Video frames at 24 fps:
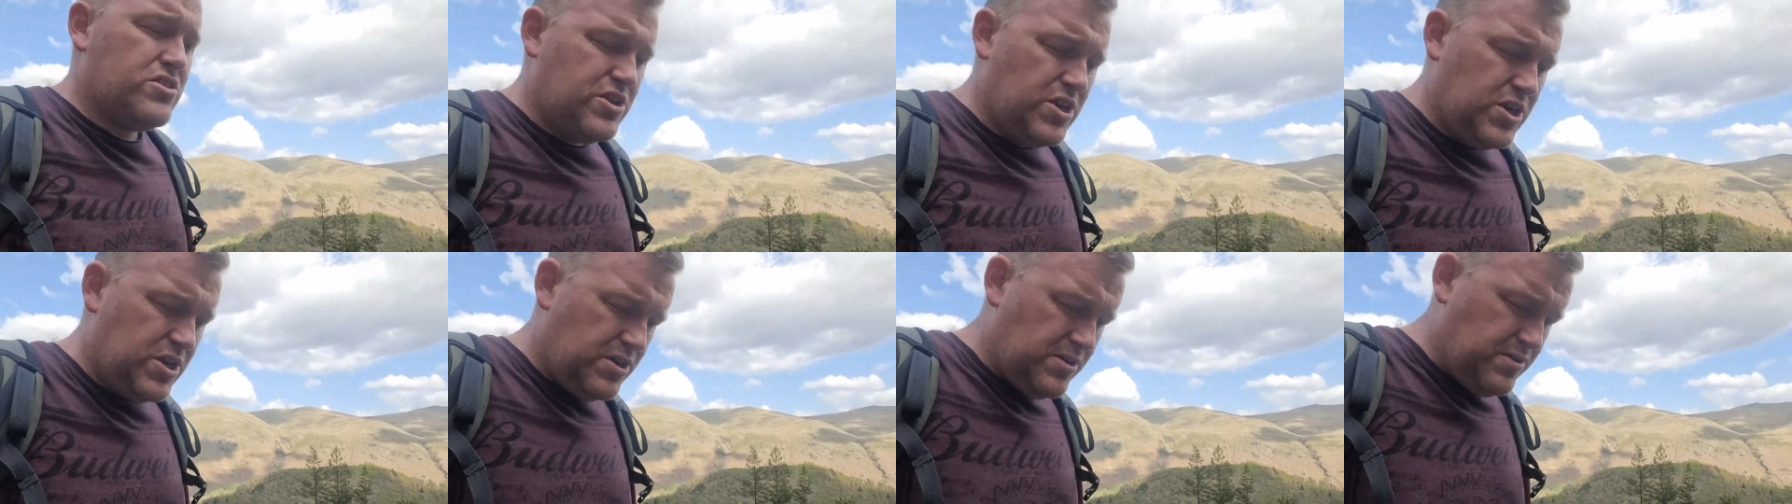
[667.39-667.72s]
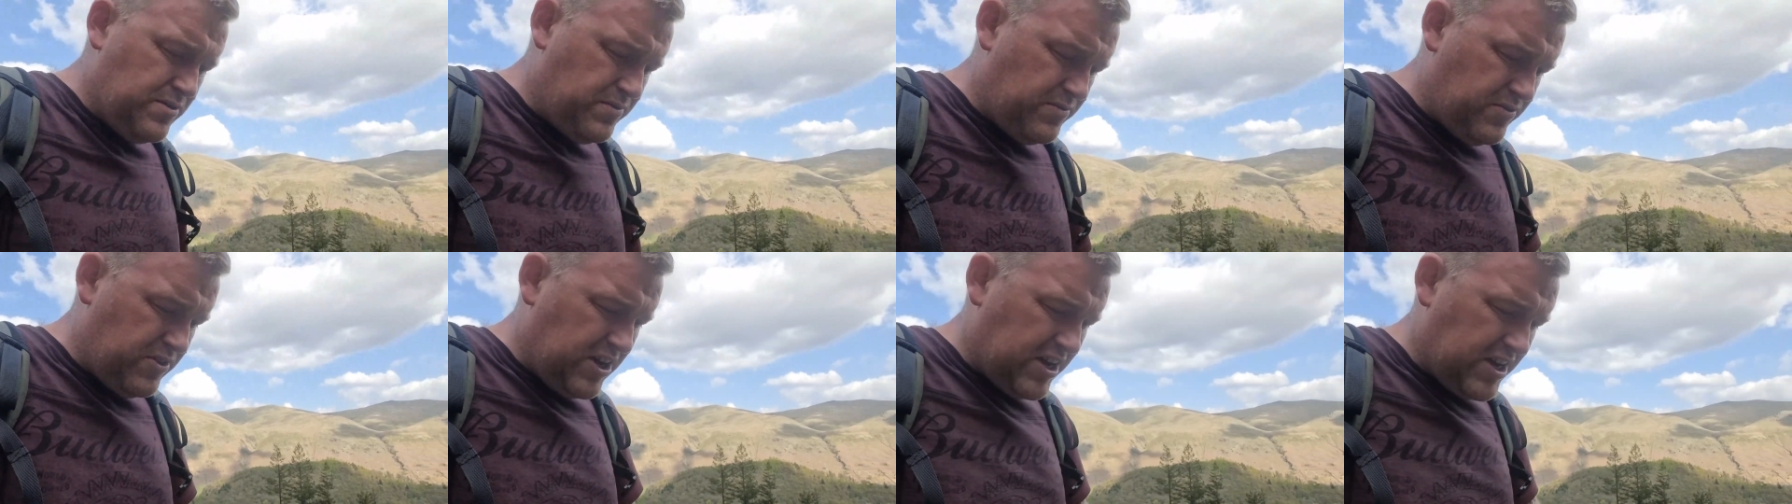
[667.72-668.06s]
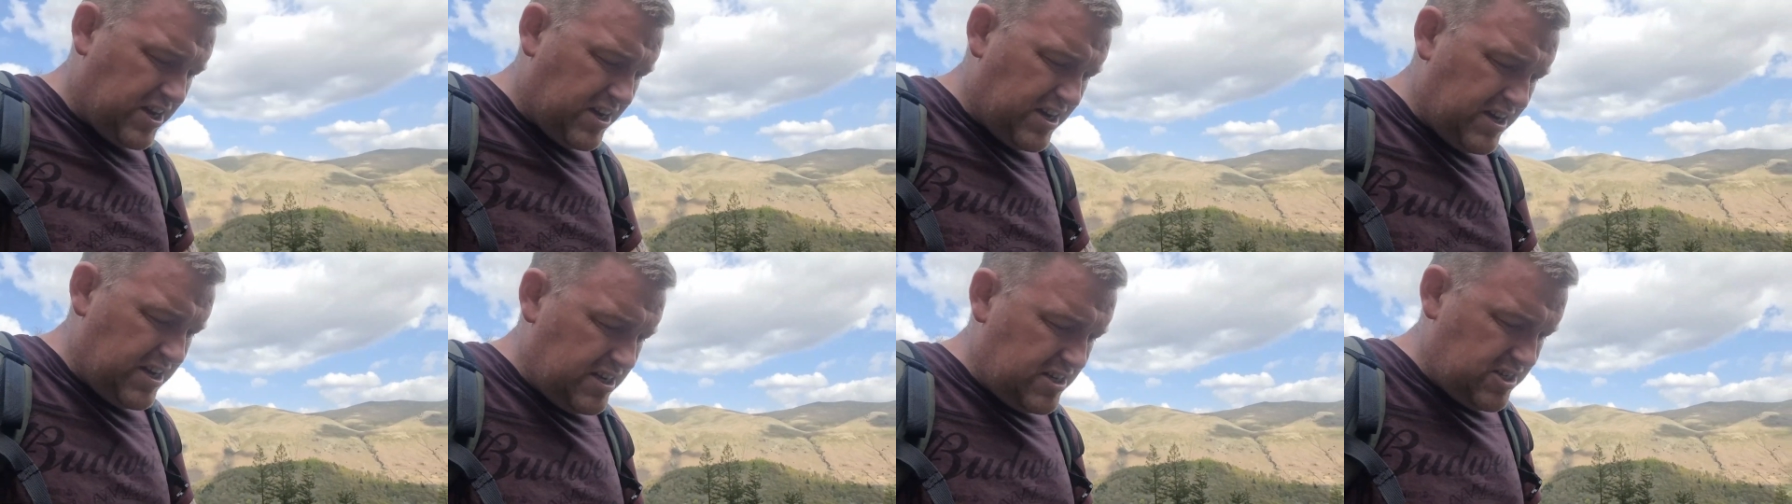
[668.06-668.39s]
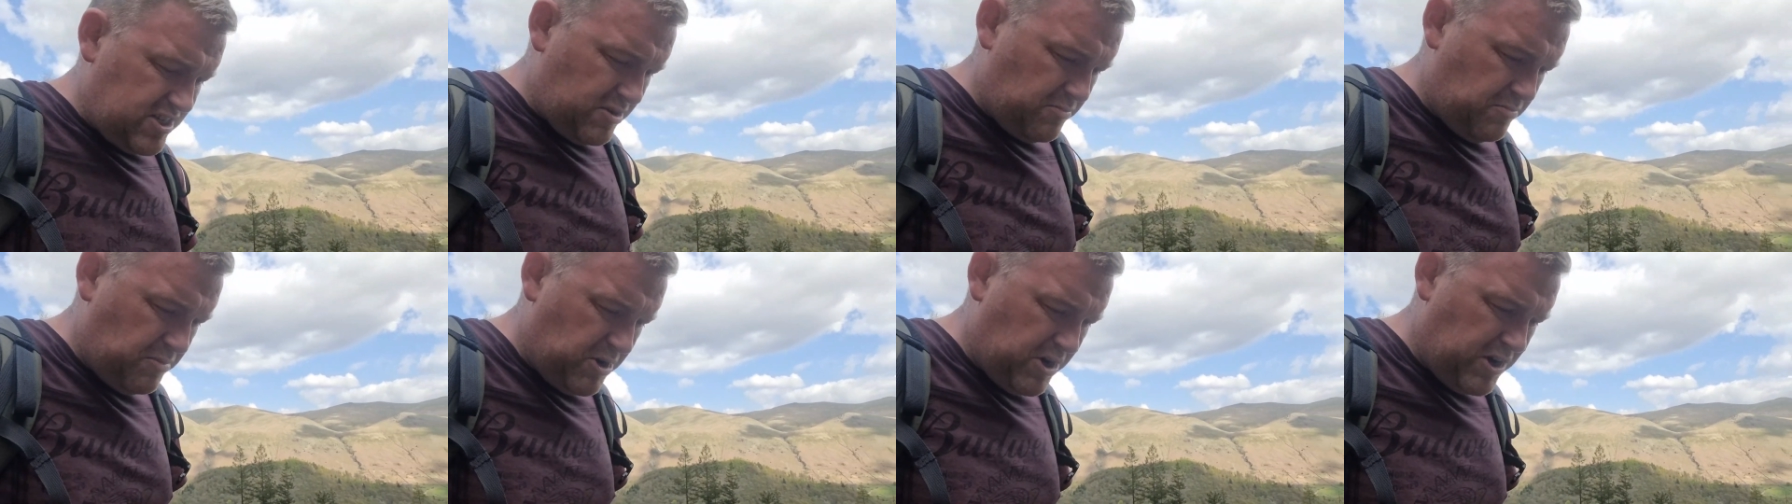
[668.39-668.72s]
do you think is
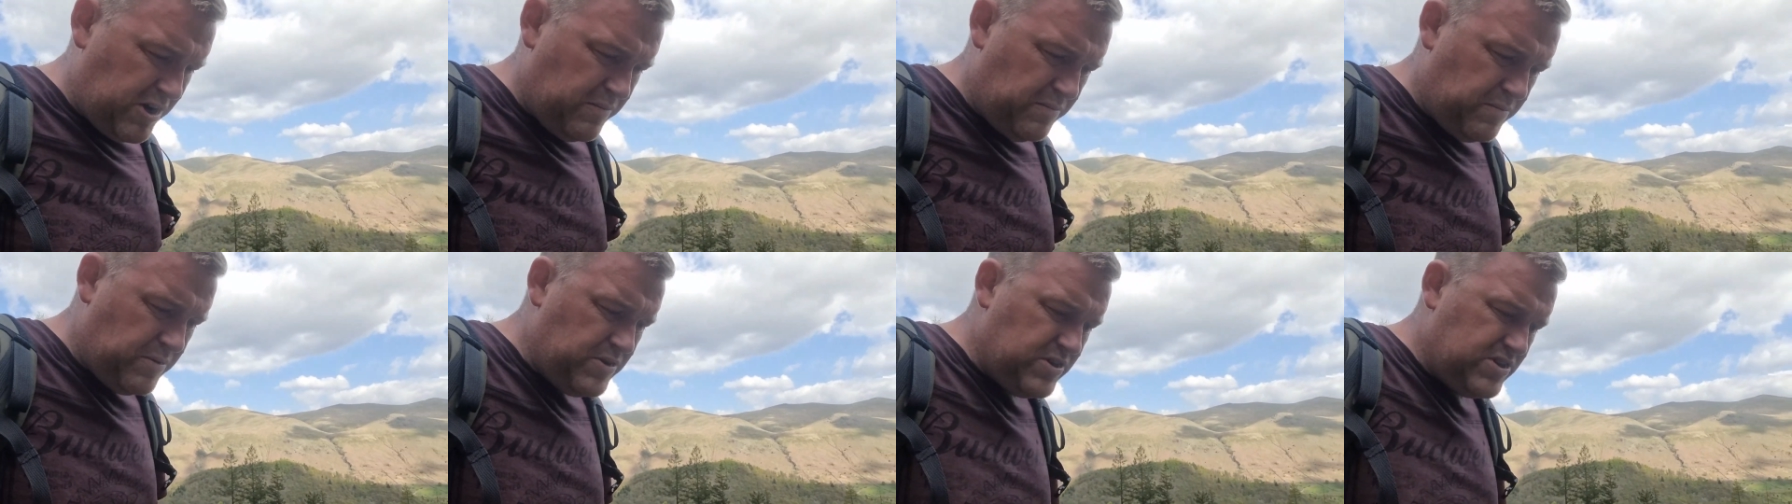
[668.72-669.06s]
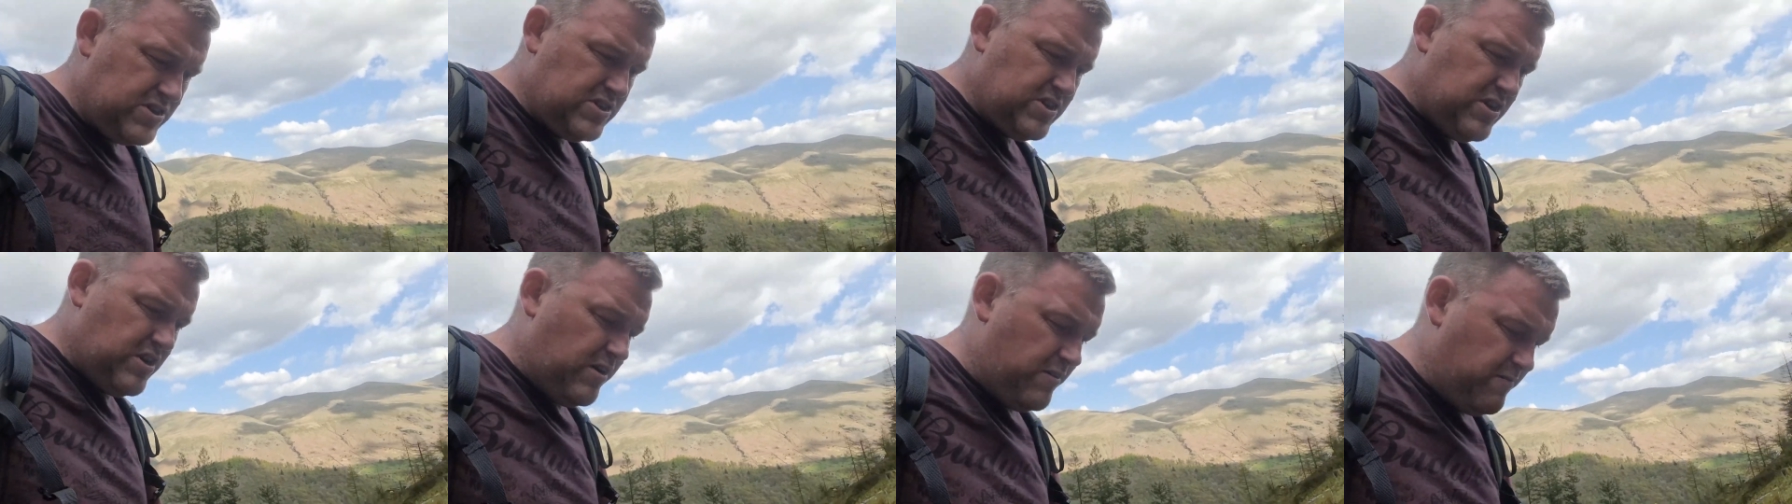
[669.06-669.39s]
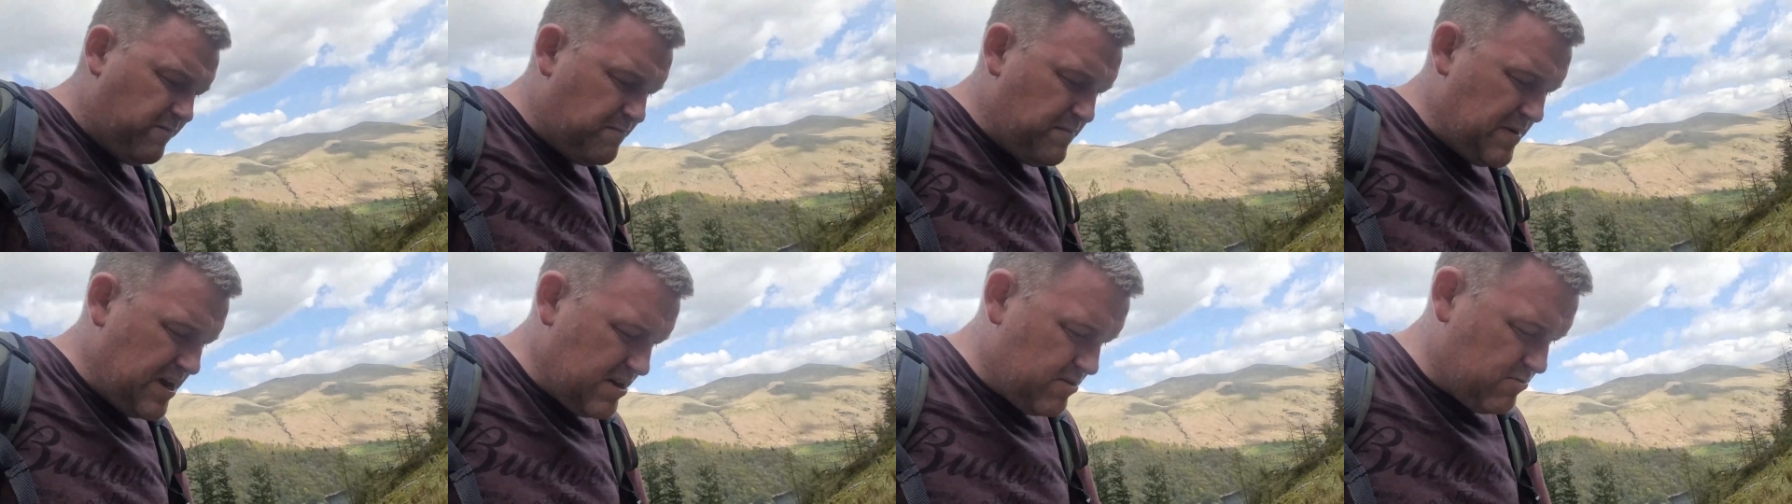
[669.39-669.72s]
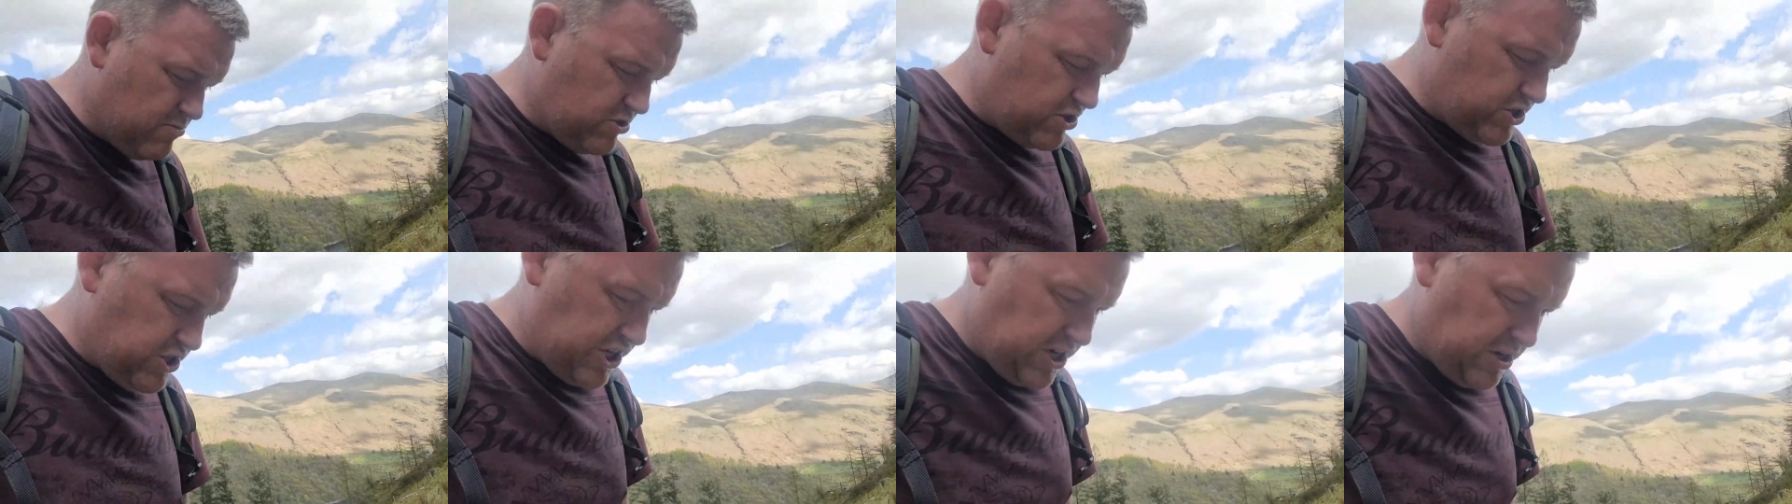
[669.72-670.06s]
the purpose of male
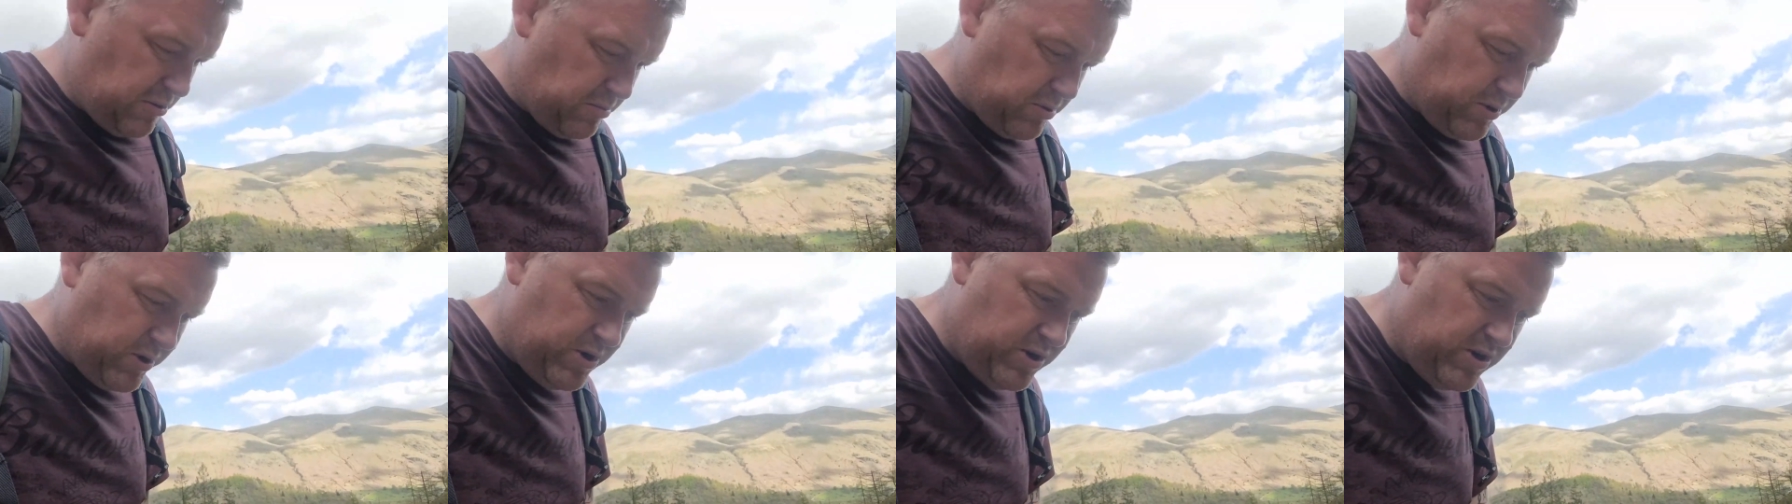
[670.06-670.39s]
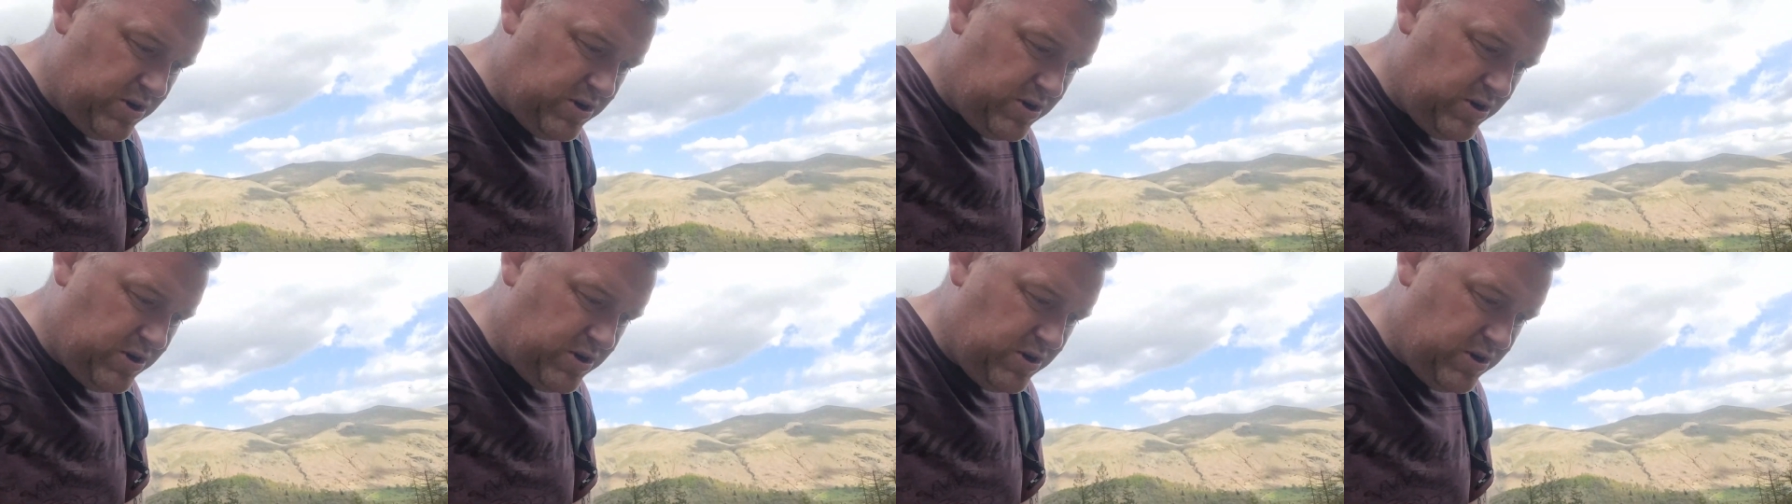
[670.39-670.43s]
sheep?